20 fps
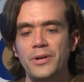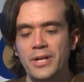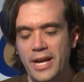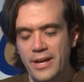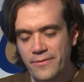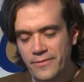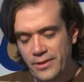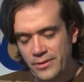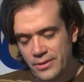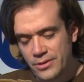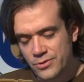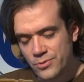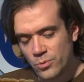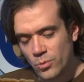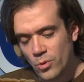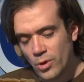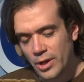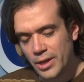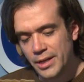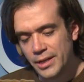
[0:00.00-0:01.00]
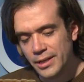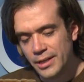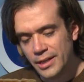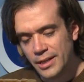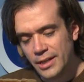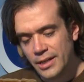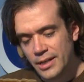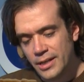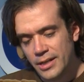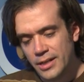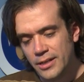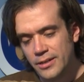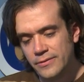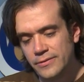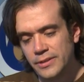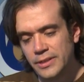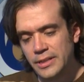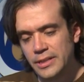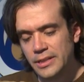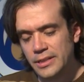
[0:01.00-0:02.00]
And I found this one of
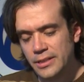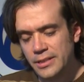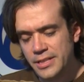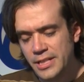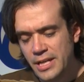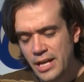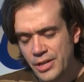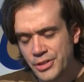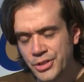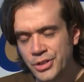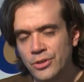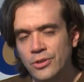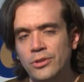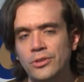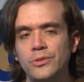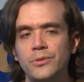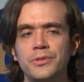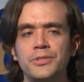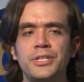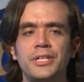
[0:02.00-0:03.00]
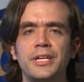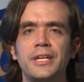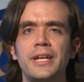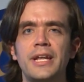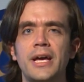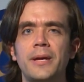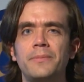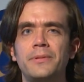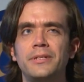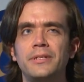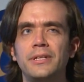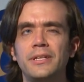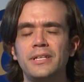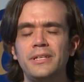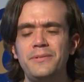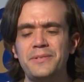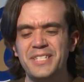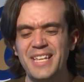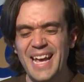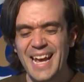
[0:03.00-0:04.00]
a teenage girl who was kidnapped in, I think
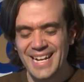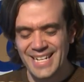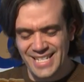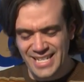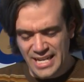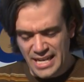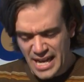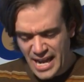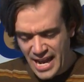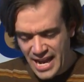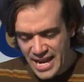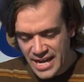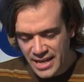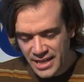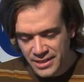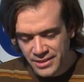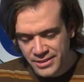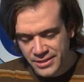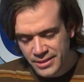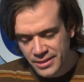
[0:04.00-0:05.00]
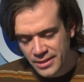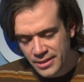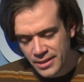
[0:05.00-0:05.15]
it was the 1880s.